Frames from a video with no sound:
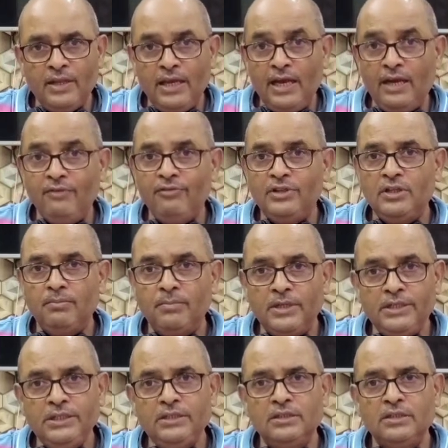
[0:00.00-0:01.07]
and with the
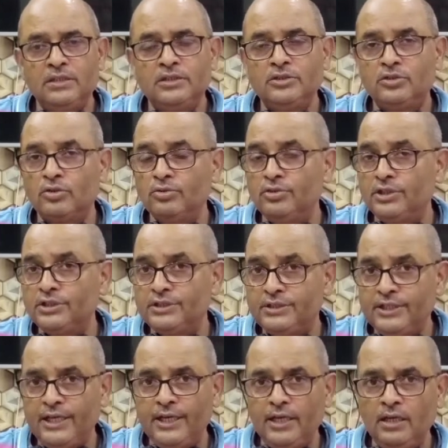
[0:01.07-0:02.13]
money earned through this
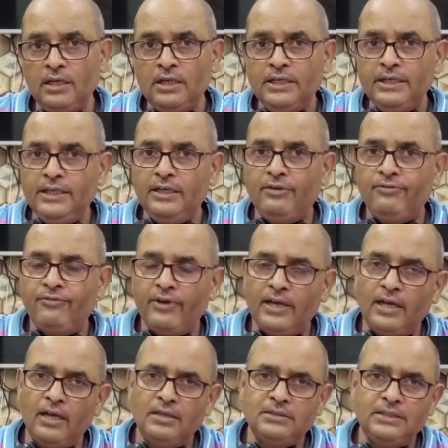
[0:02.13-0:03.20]
sale, it
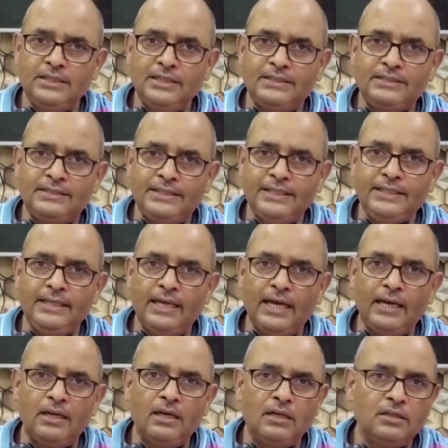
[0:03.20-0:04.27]
financed its tea
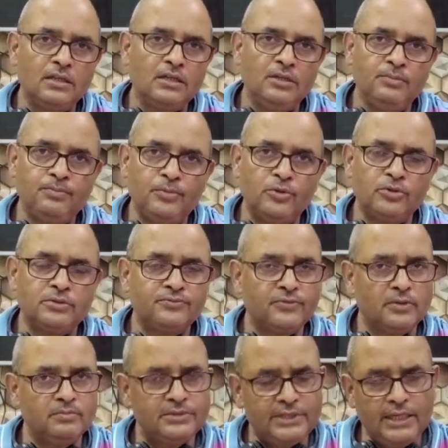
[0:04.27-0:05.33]
and other imports
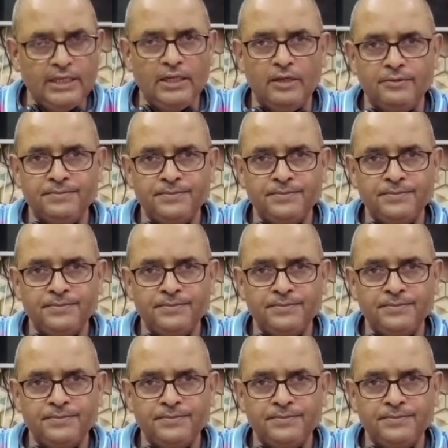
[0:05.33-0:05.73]
from China.